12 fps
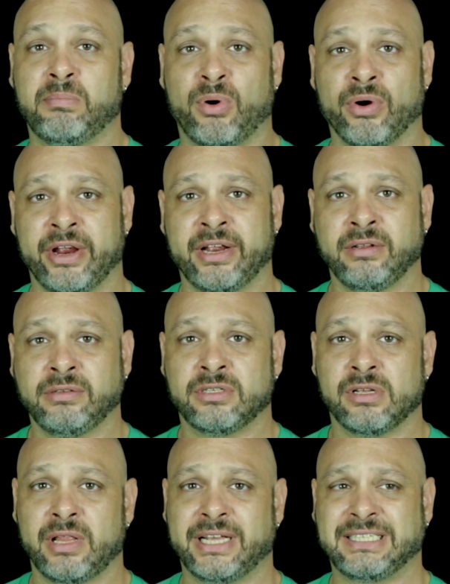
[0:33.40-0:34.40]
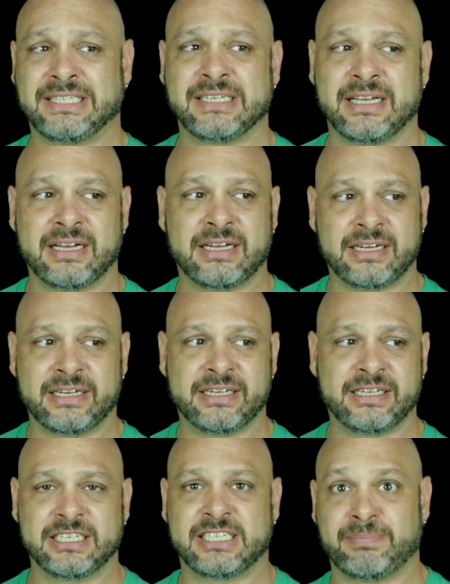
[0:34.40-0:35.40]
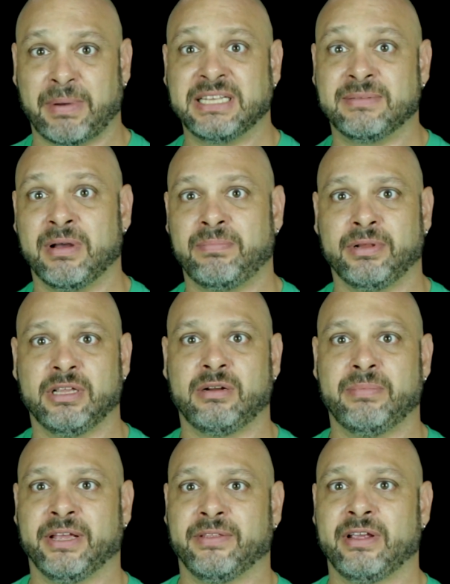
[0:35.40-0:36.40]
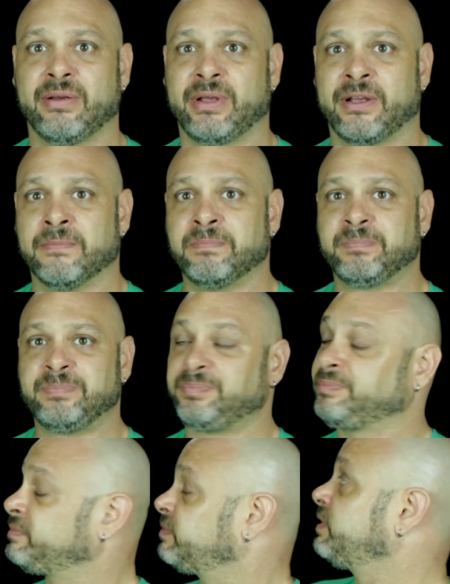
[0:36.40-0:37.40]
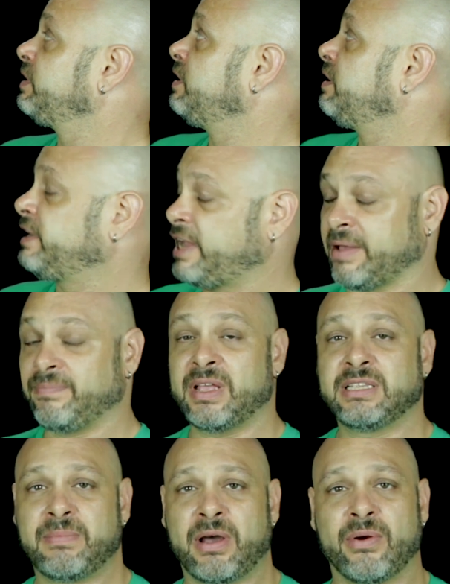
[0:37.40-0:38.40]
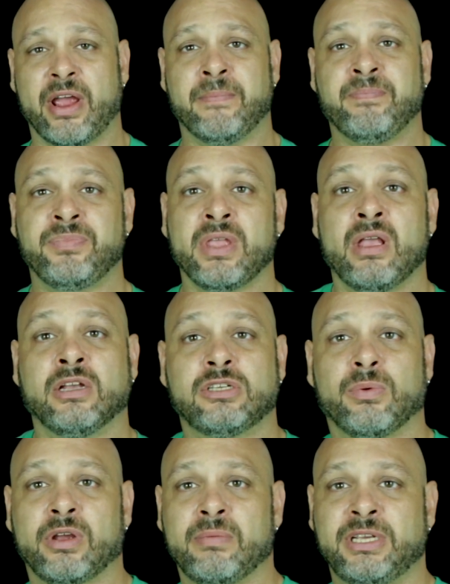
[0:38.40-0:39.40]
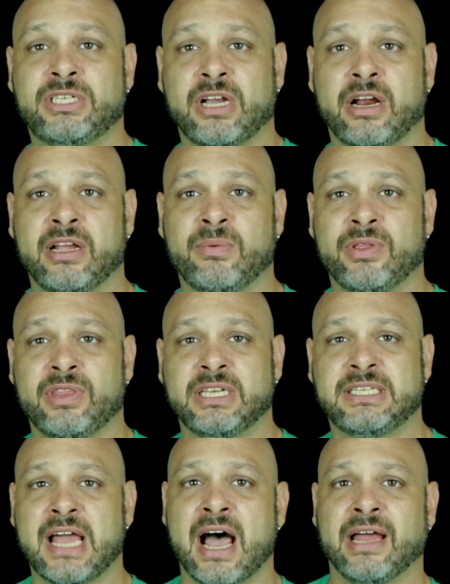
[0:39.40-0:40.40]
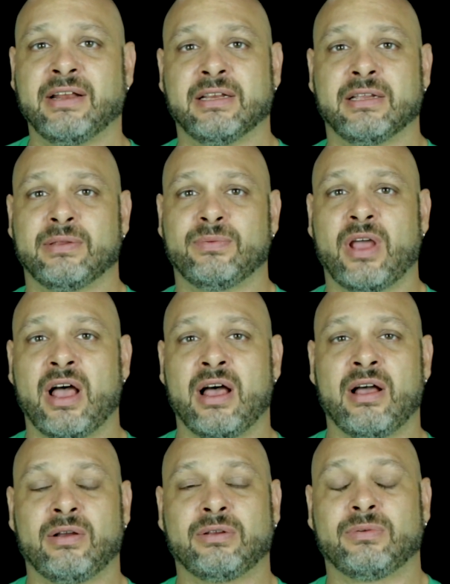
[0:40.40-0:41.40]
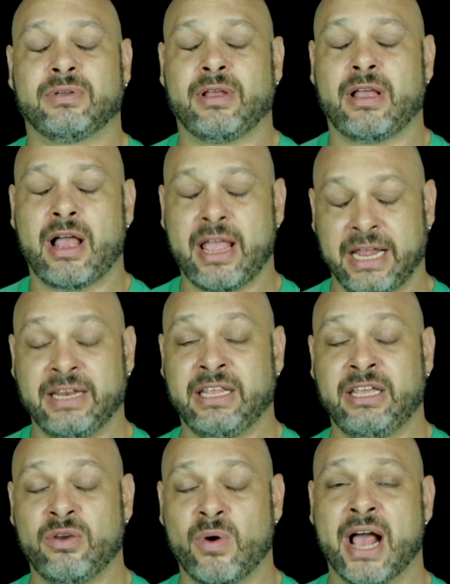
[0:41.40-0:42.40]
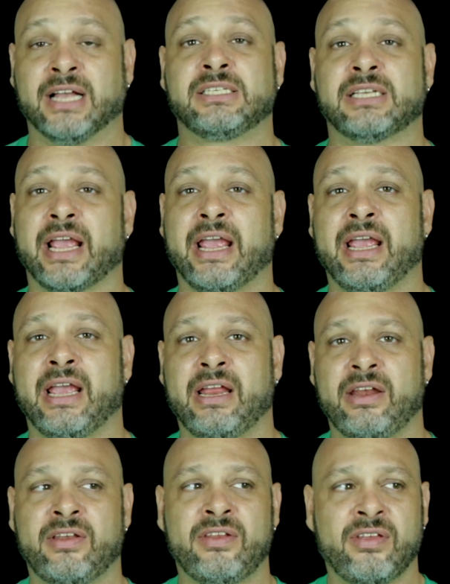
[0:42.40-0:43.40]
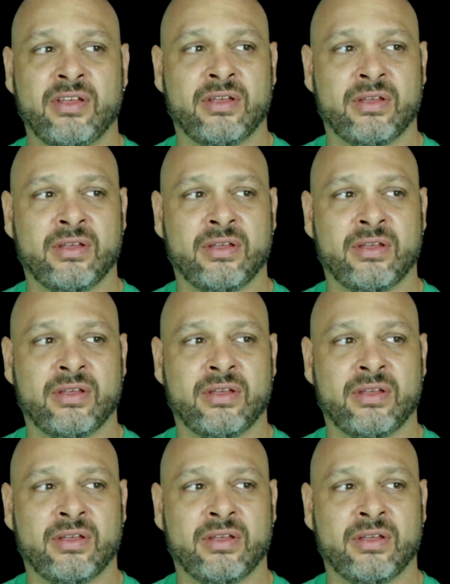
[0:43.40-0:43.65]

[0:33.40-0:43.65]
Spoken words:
boring. So let's spice them up a little bit. There we go. Yeah, that's about right. So we're going to be starting with this dot in the U.S. And